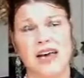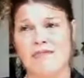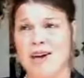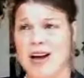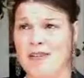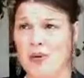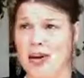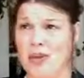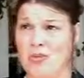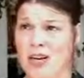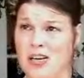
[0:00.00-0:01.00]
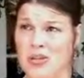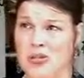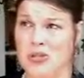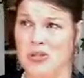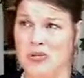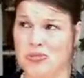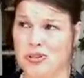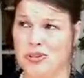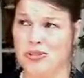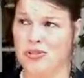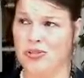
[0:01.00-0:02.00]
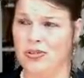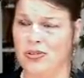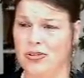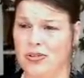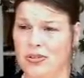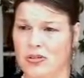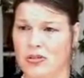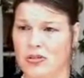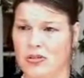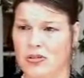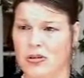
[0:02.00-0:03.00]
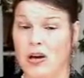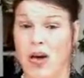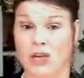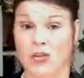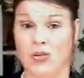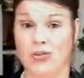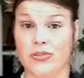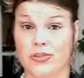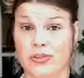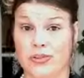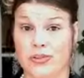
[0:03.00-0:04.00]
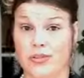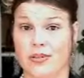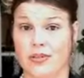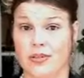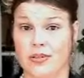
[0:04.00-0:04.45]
8508, when I totally surrendered, I totally surrendered.